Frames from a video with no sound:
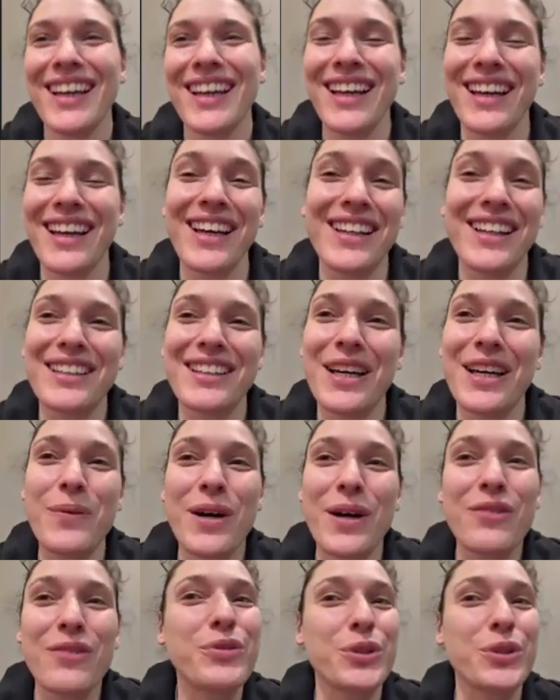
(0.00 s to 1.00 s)
that
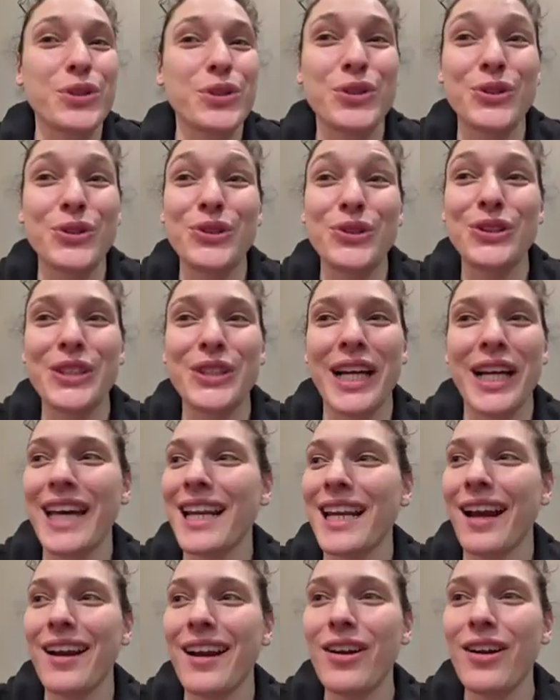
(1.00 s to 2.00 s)
one for sure,
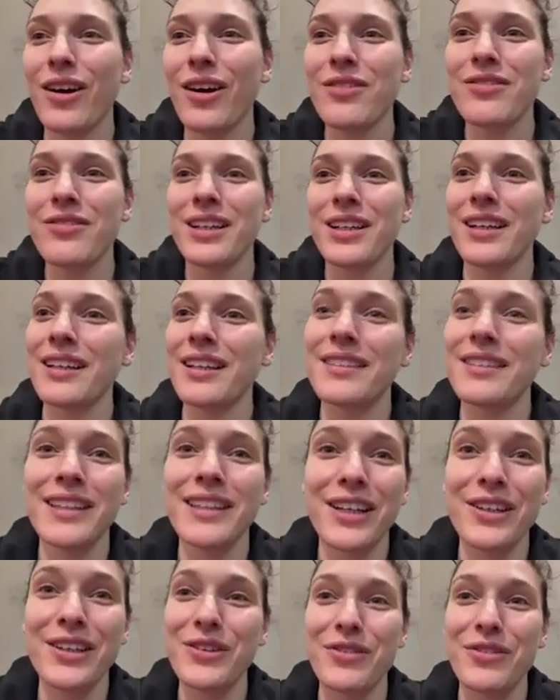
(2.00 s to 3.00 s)
and I love
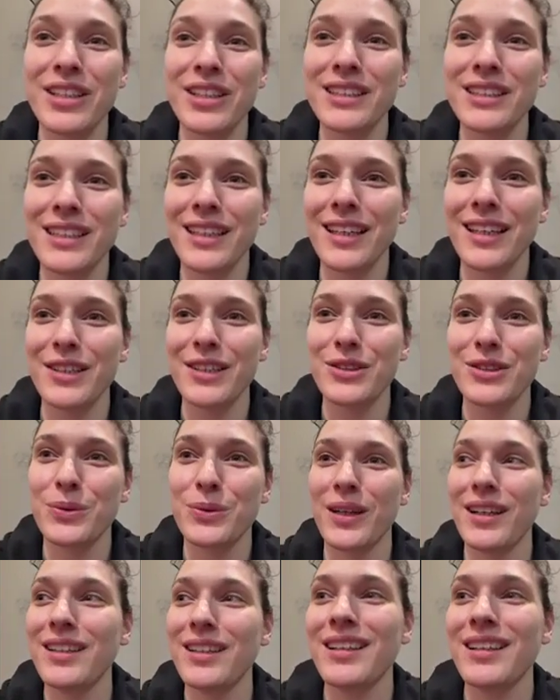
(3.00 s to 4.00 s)
Dirk Nowitzki as
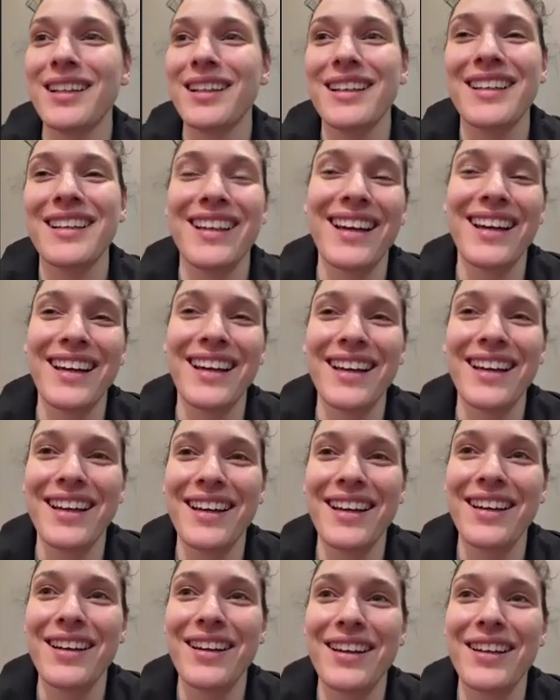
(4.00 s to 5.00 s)
well.
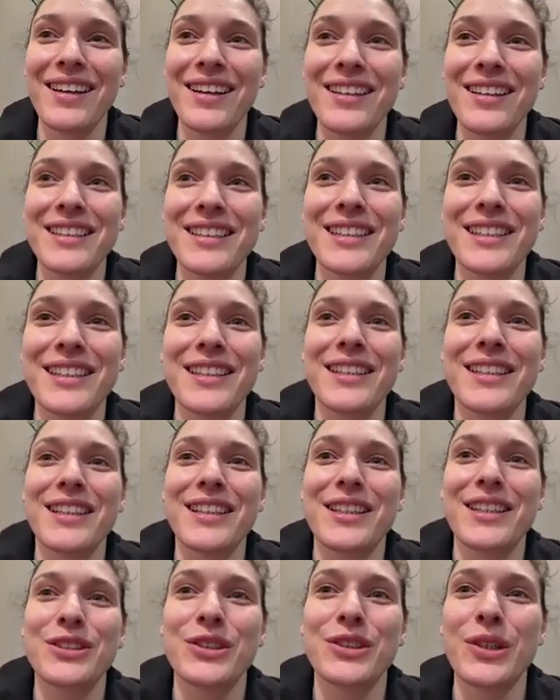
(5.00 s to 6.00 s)
Uh,
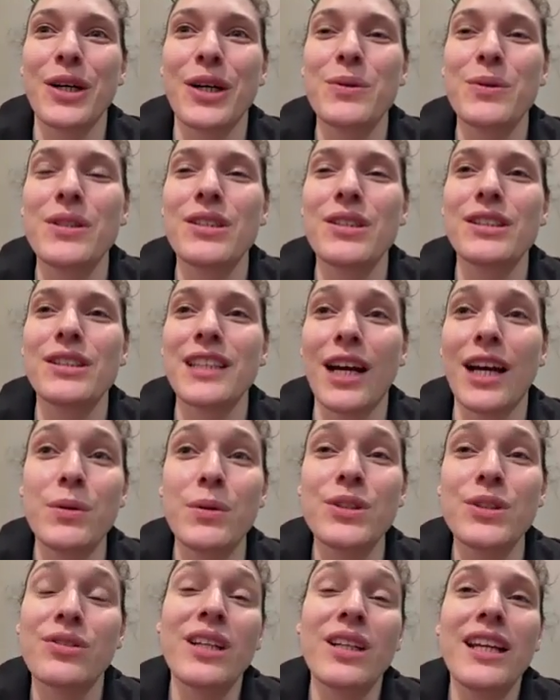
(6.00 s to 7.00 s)
so I
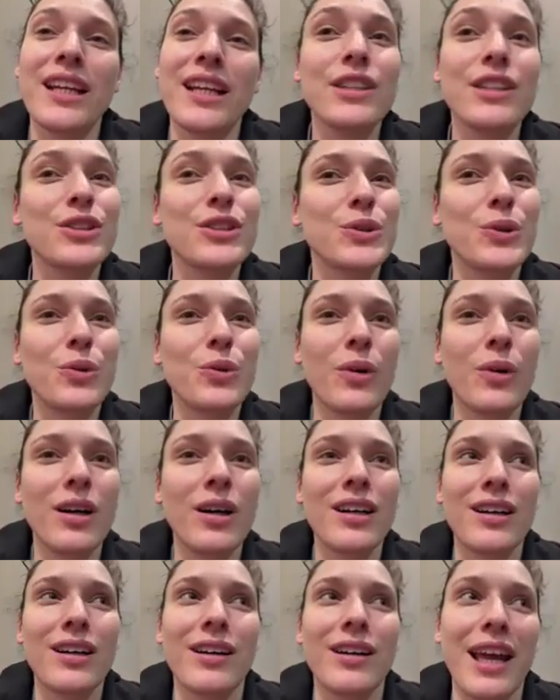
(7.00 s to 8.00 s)
was really into
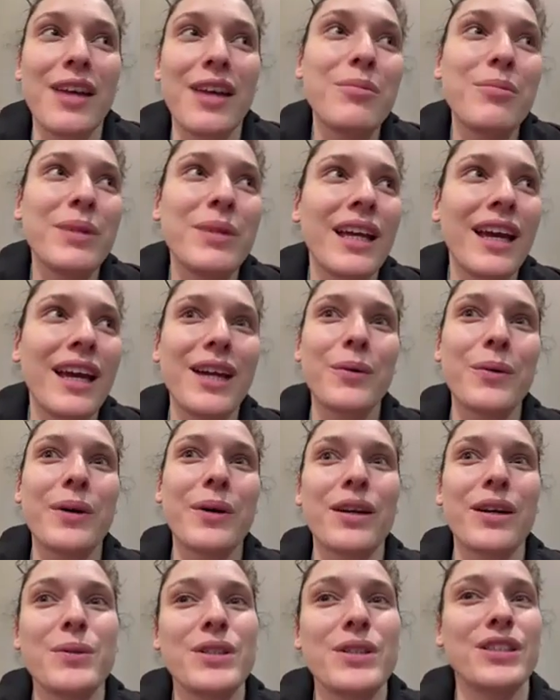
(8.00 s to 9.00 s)
NBA
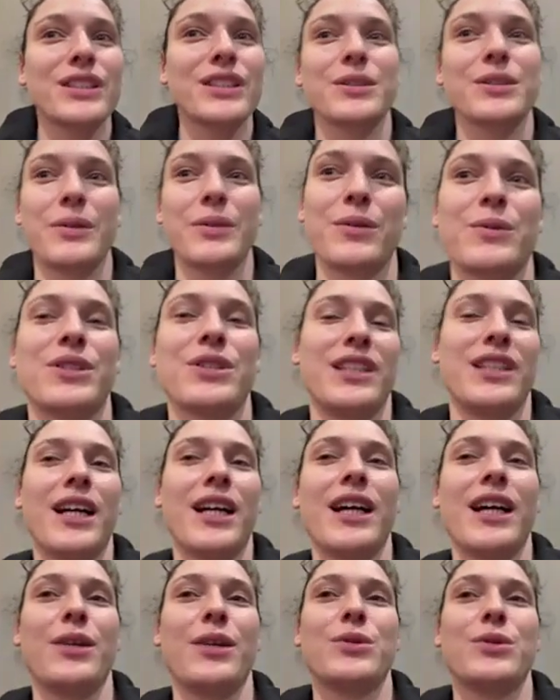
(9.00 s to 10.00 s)
when I was
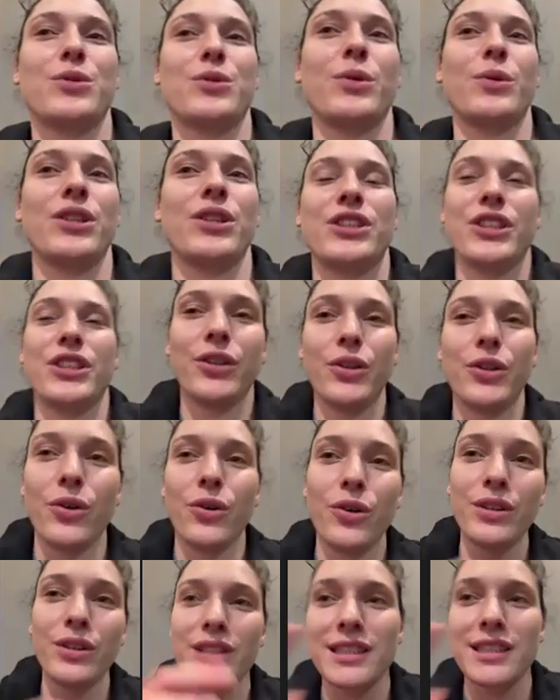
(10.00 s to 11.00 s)
young. I was watching
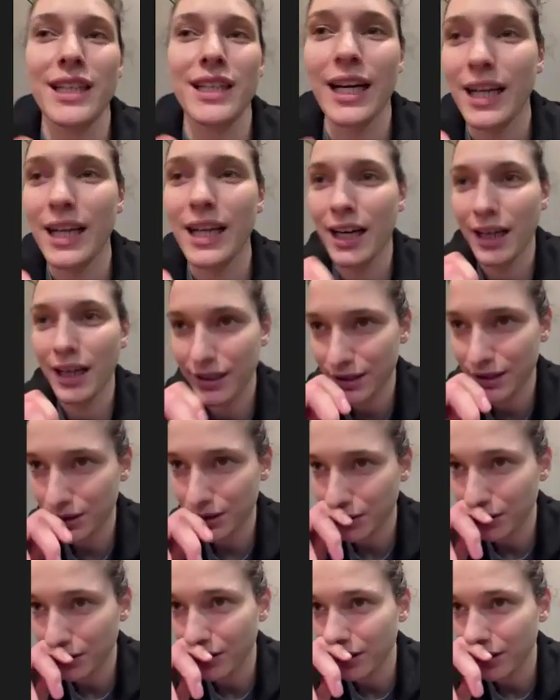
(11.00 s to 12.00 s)
all these highlights,
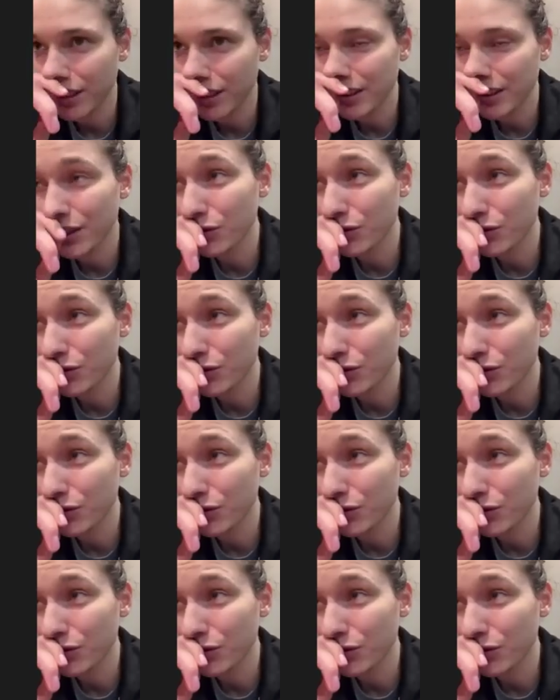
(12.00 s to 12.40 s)
or in TV